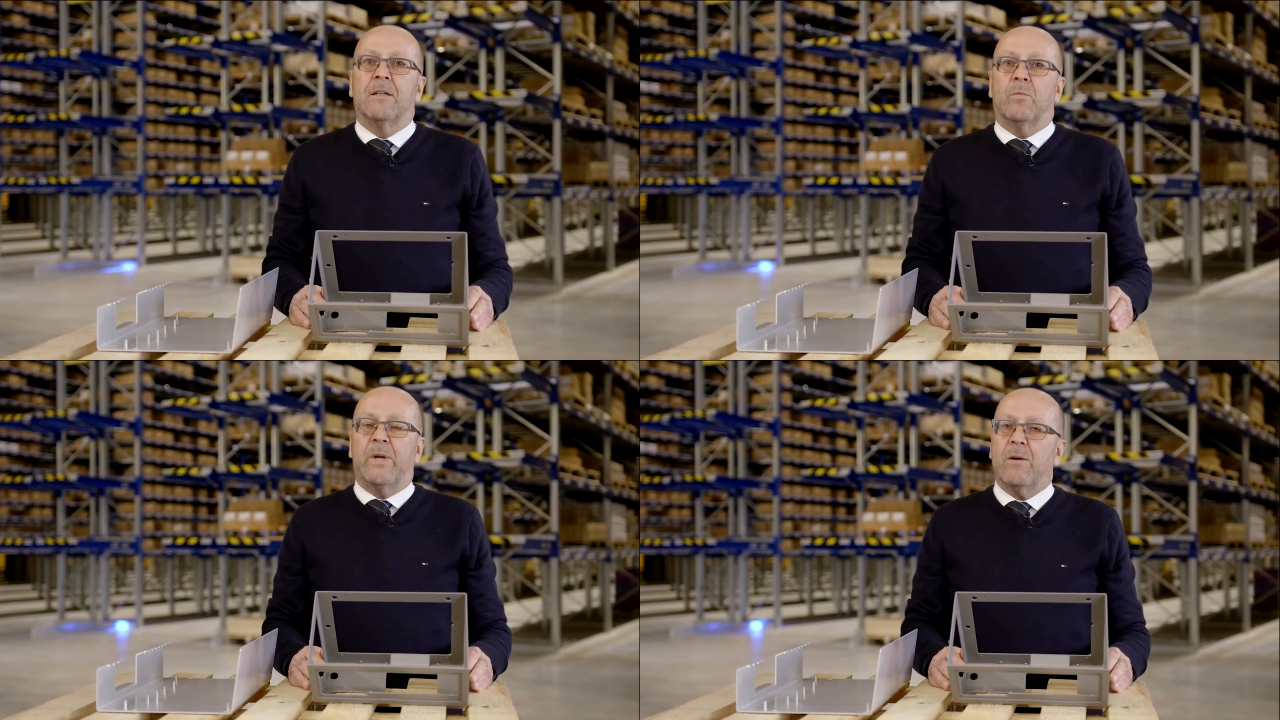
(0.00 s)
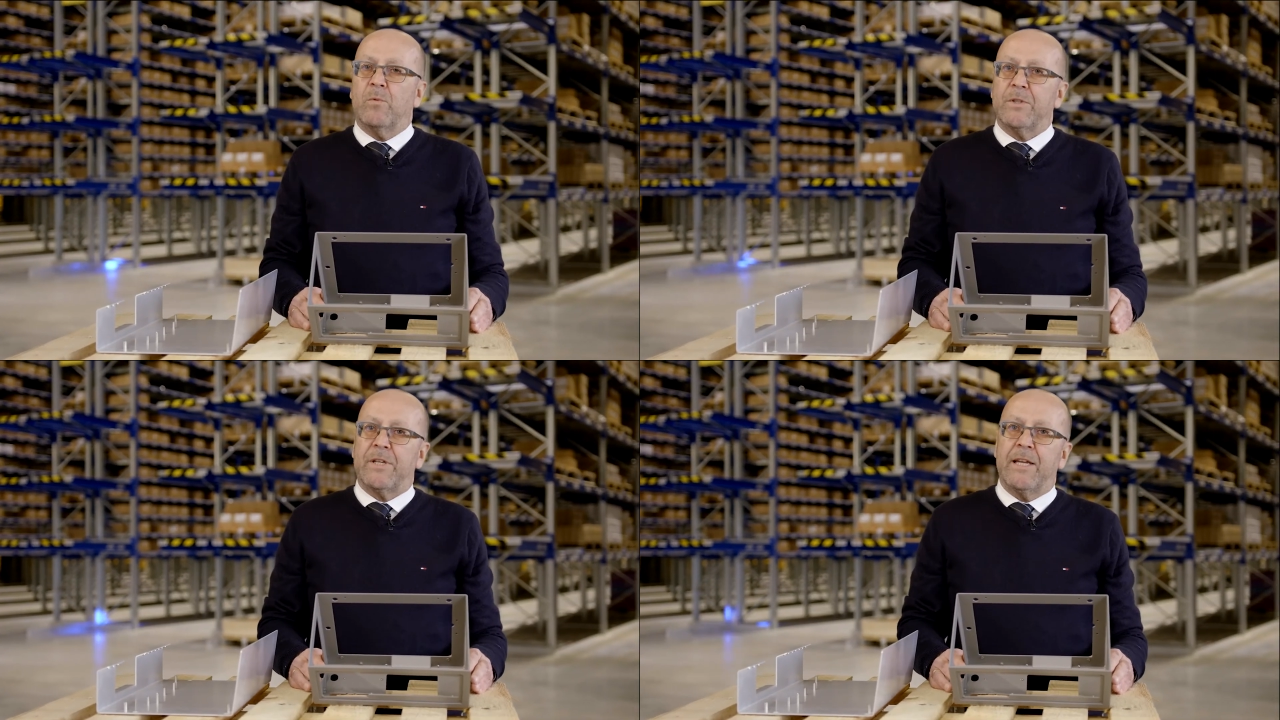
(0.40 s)
We are
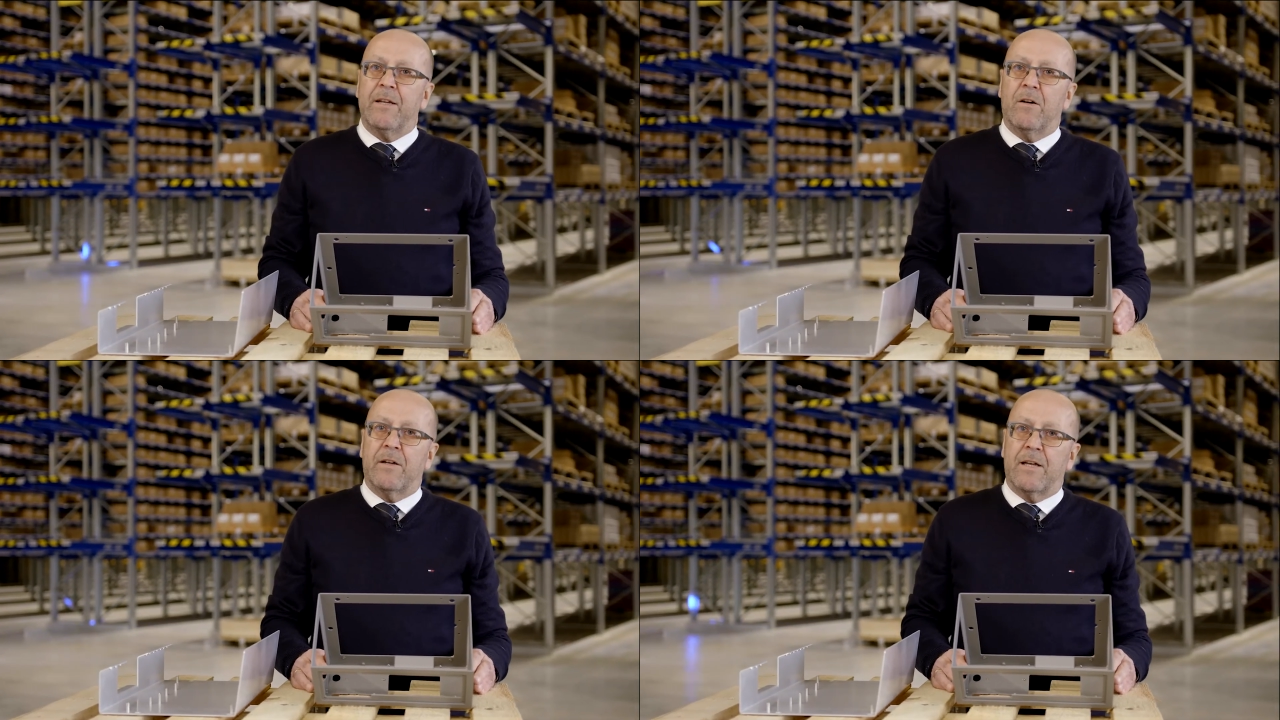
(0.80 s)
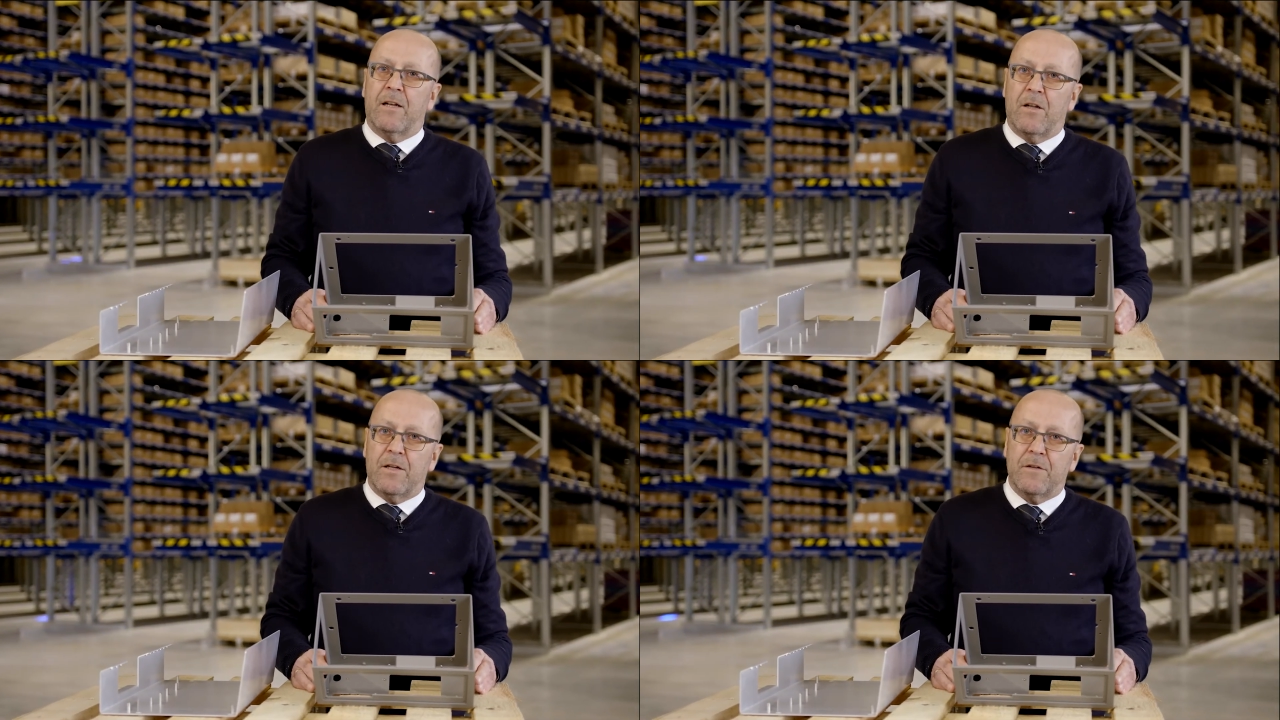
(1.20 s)
working on a
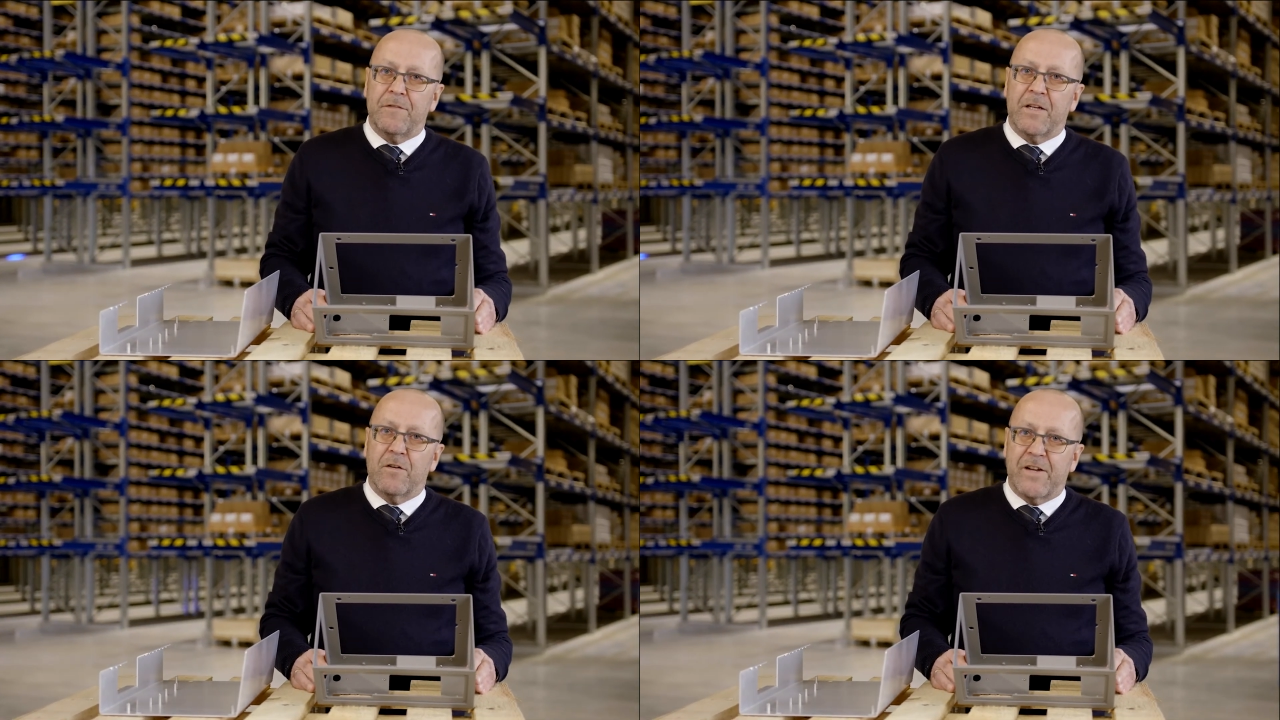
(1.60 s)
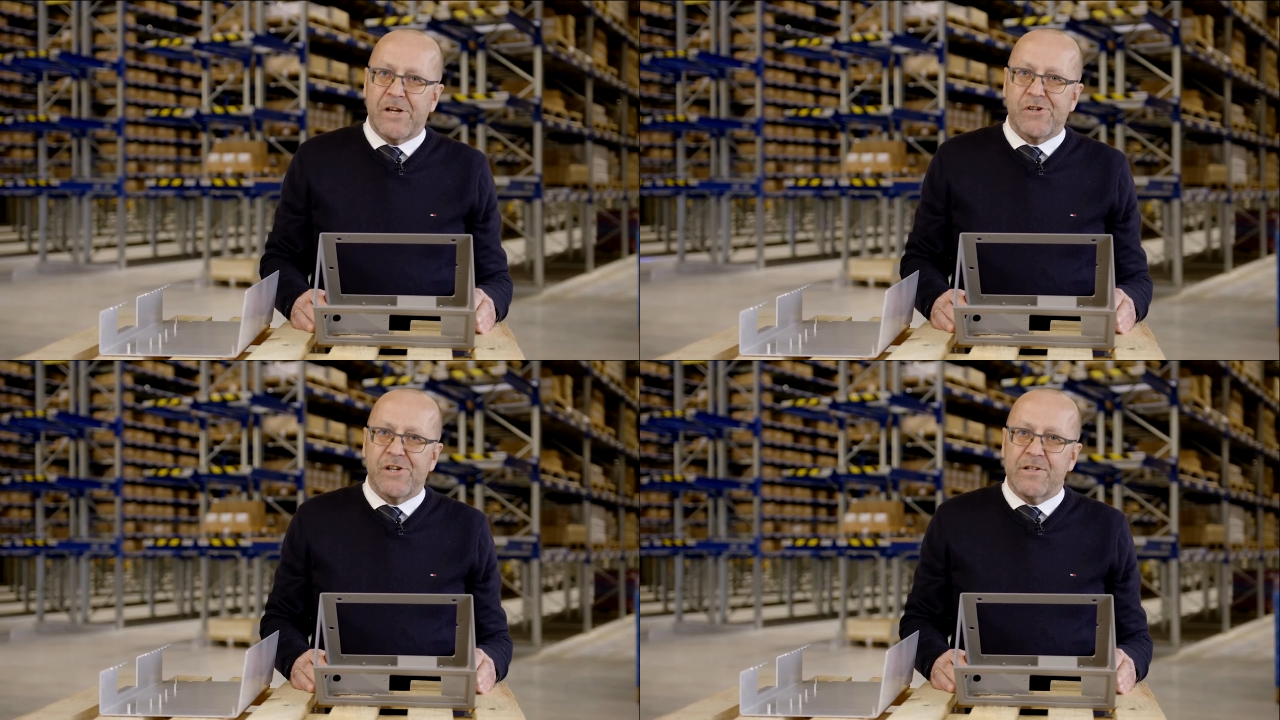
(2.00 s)
lot of
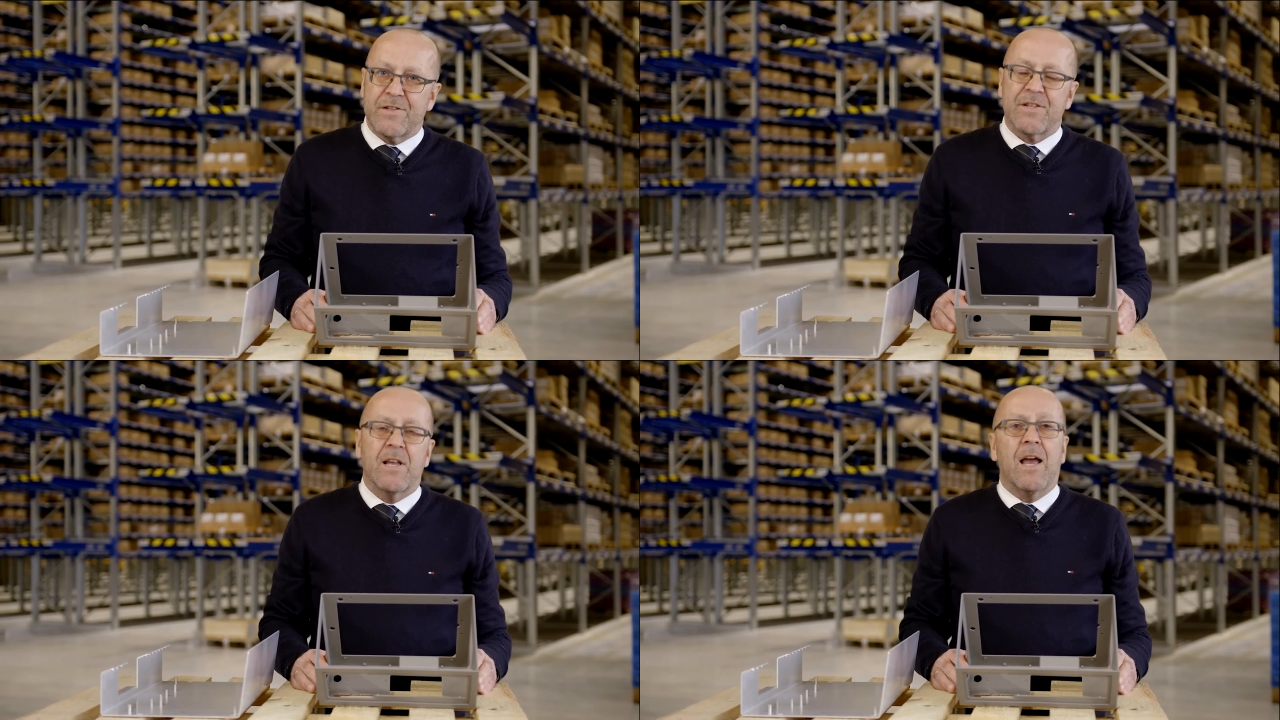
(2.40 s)
innovations